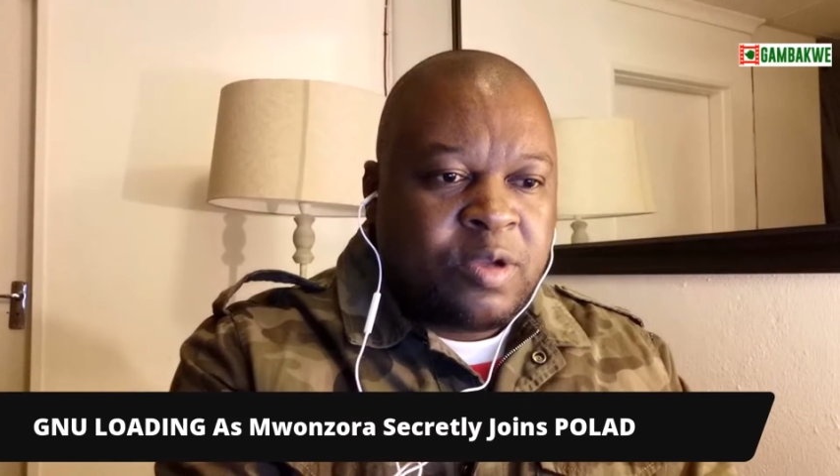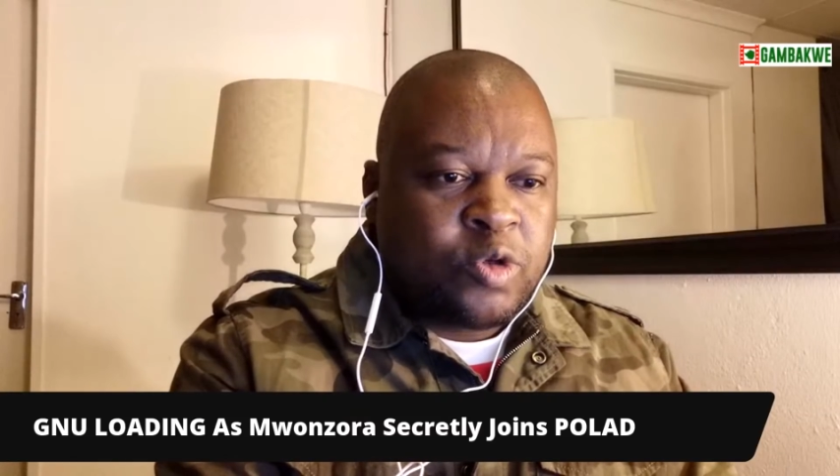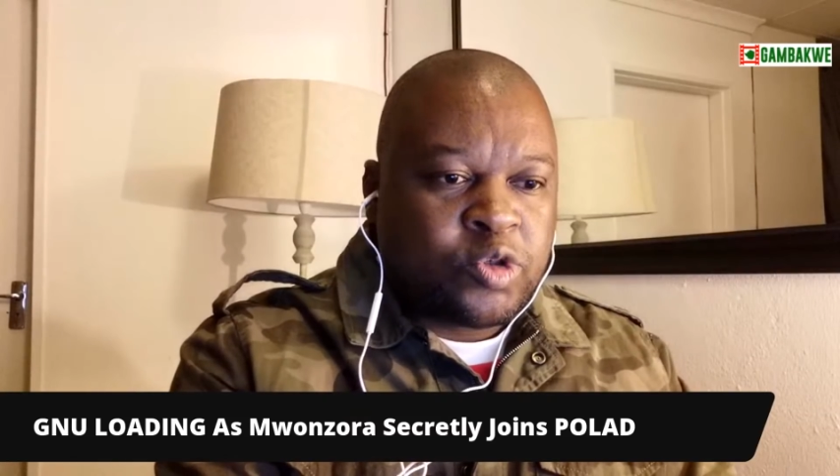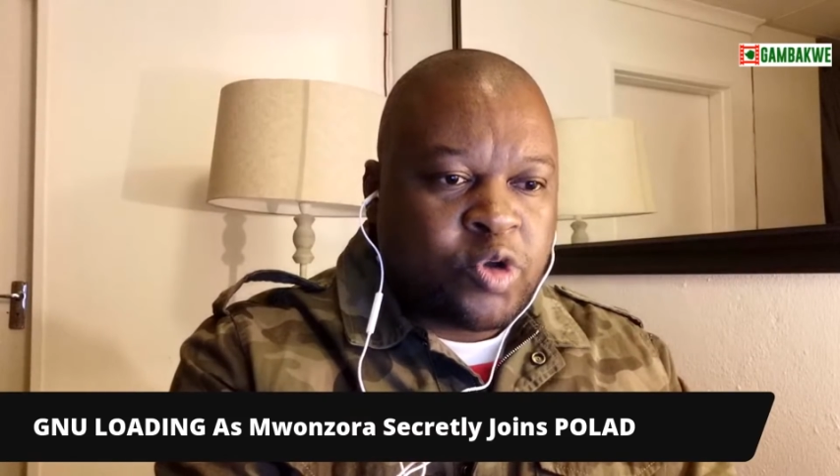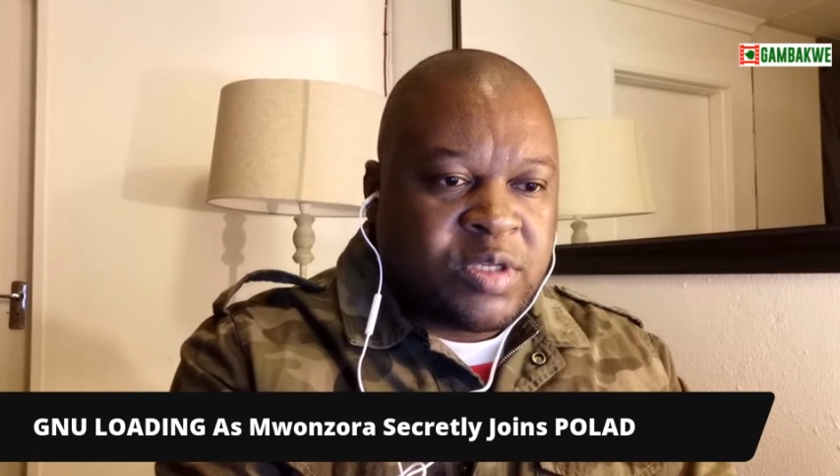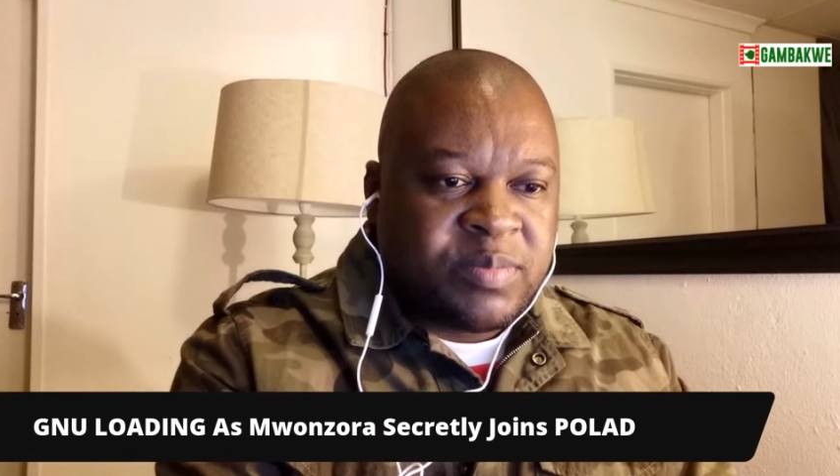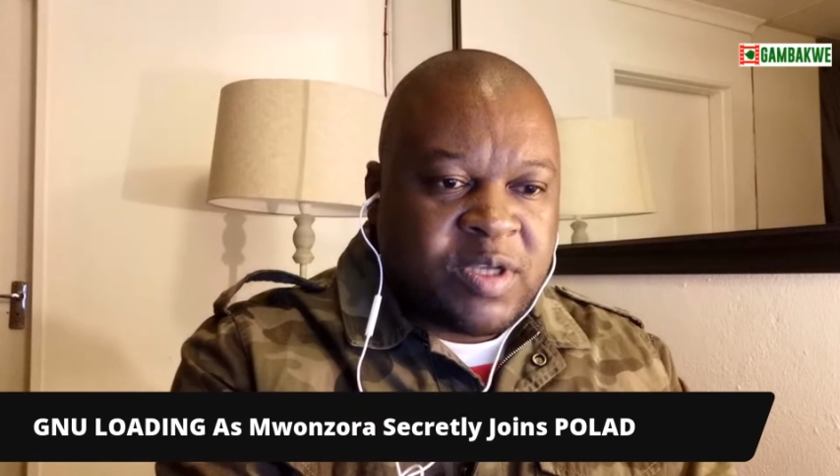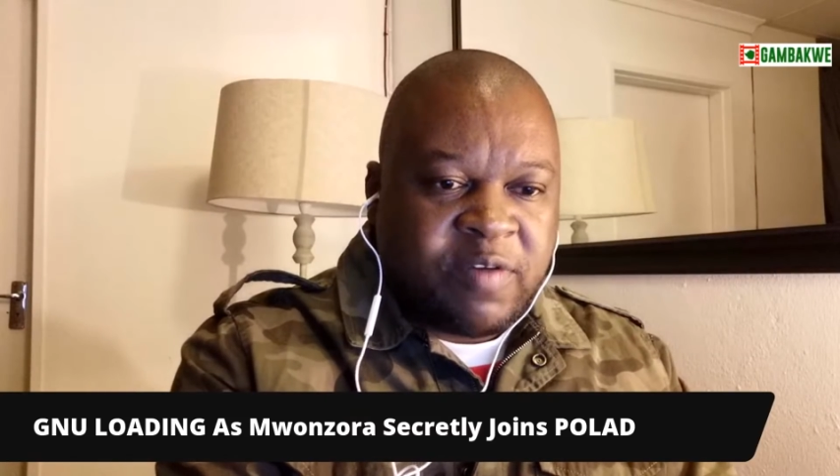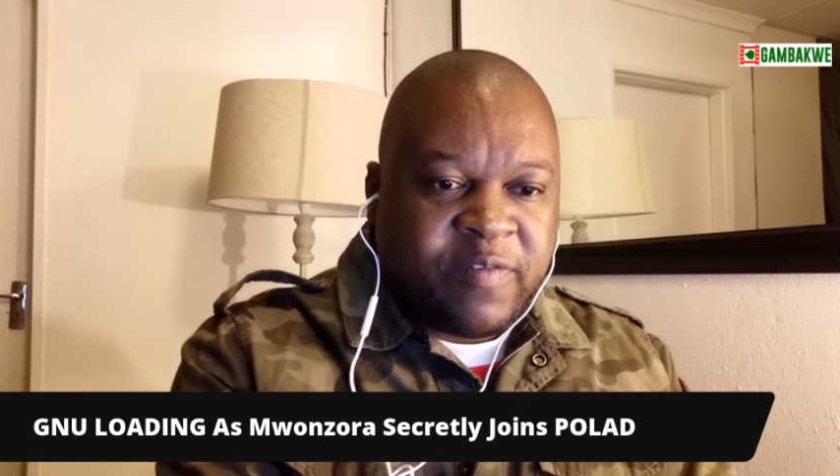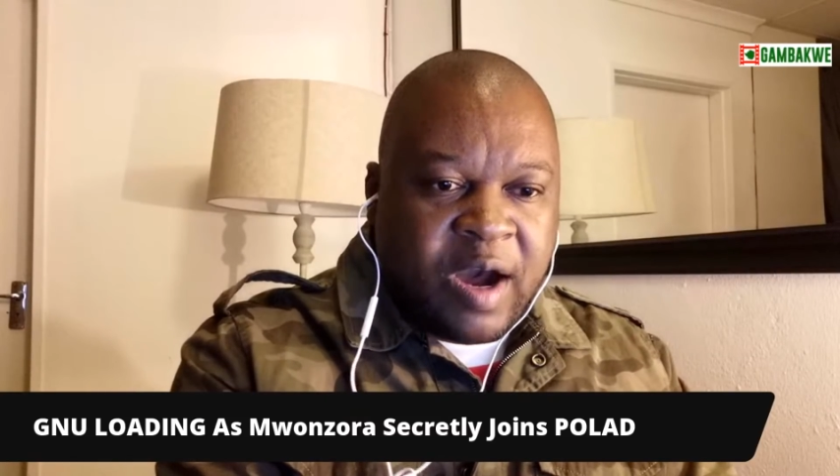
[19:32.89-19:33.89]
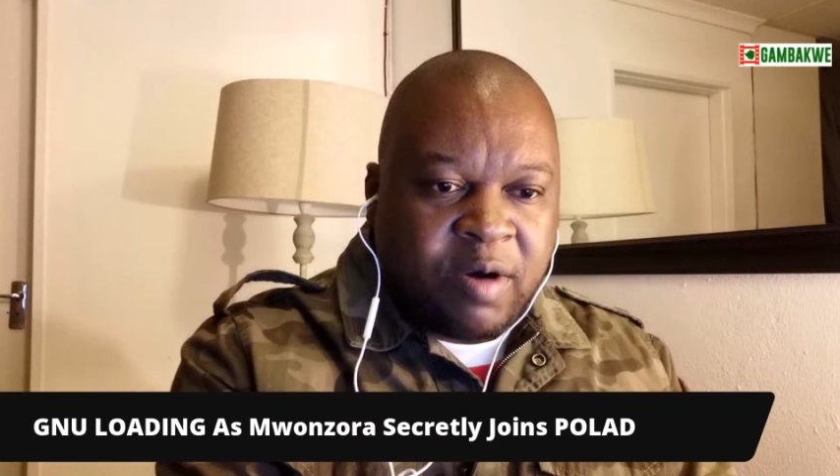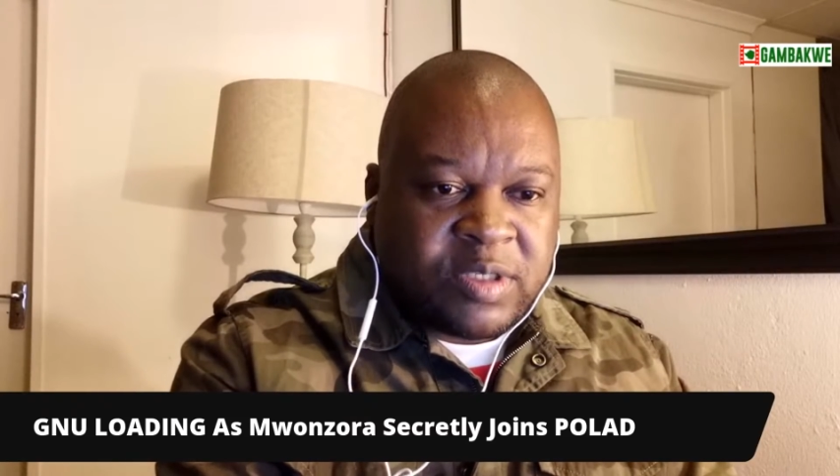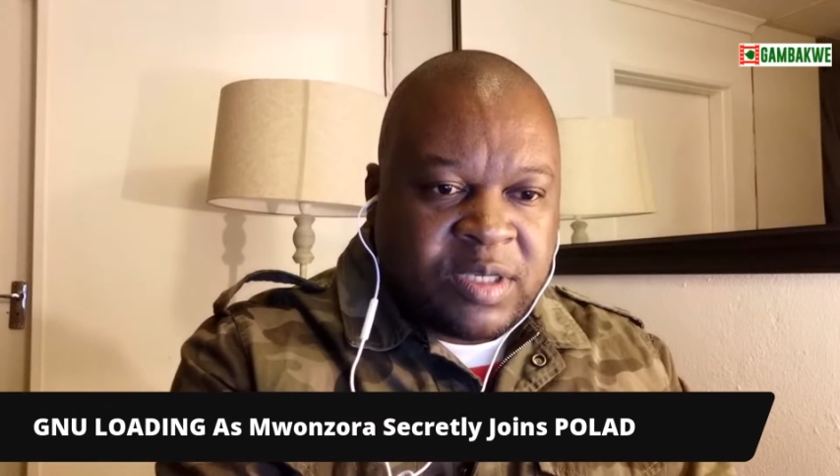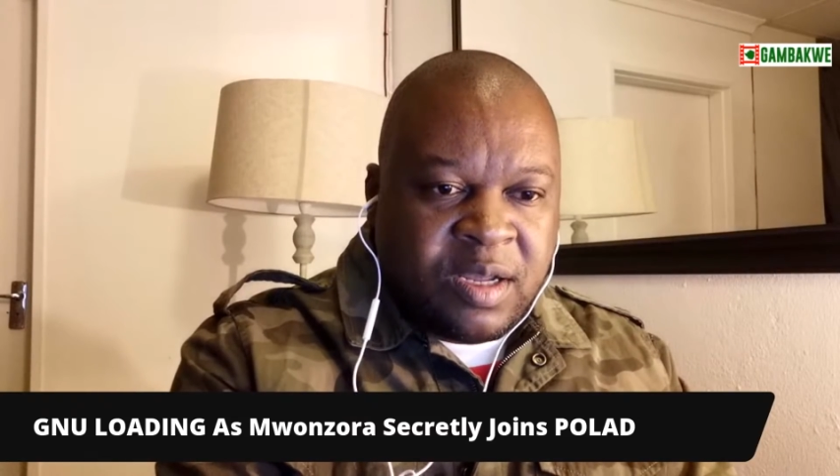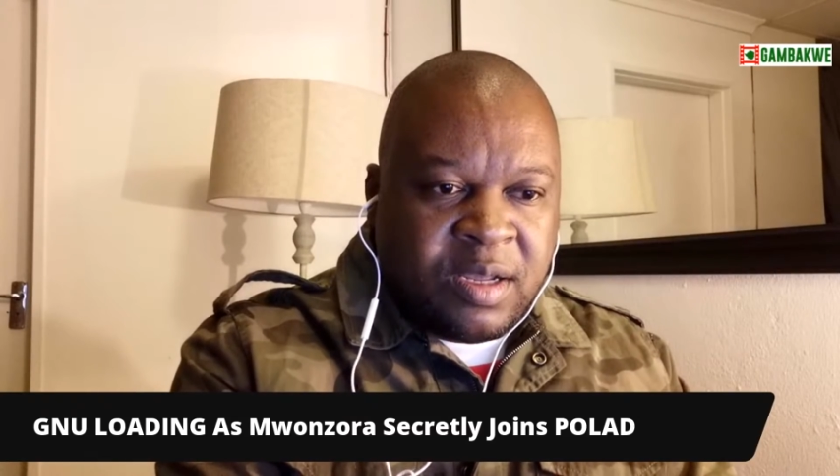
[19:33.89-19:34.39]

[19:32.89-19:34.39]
to sort himself out.